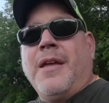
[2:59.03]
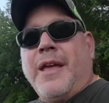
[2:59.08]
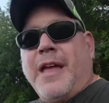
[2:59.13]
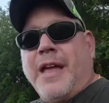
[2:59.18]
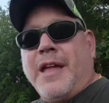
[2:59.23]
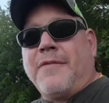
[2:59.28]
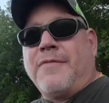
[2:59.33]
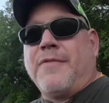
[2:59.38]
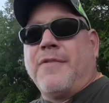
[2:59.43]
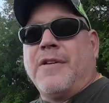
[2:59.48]

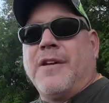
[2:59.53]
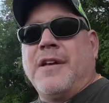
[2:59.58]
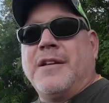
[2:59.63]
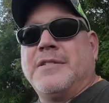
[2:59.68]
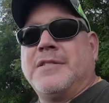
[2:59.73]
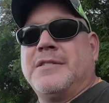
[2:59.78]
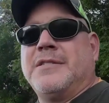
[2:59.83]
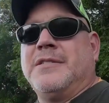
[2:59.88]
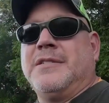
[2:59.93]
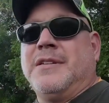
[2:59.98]
and for
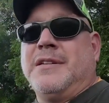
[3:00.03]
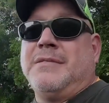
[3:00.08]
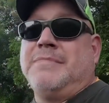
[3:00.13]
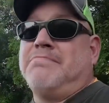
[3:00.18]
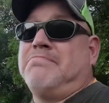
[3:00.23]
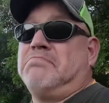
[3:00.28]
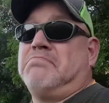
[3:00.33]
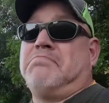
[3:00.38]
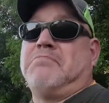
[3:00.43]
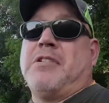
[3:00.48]
us, and
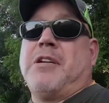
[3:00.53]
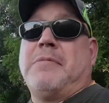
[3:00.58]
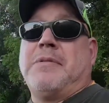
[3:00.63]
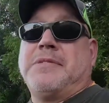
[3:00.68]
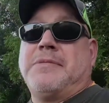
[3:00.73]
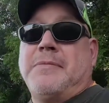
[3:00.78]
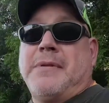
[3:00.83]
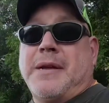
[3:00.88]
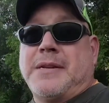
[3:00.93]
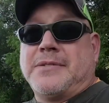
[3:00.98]
probably
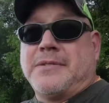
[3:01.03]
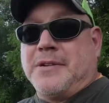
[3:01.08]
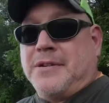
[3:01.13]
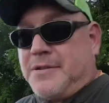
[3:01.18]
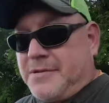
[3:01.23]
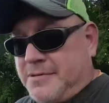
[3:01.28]
some extra.